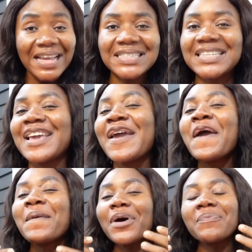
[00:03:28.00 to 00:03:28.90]

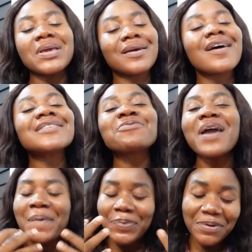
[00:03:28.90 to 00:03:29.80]
80. But
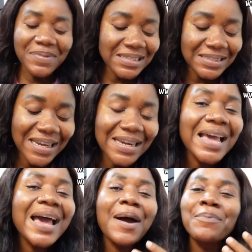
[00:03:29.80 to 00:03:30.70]
because we are
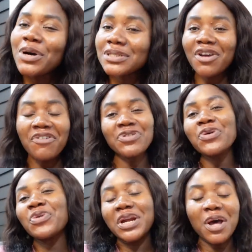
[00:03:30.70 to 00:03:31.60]
promixing, most
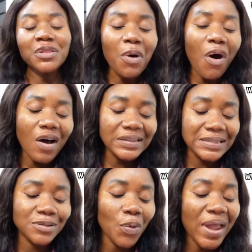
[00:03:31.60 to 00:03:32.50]
of you will not know all this.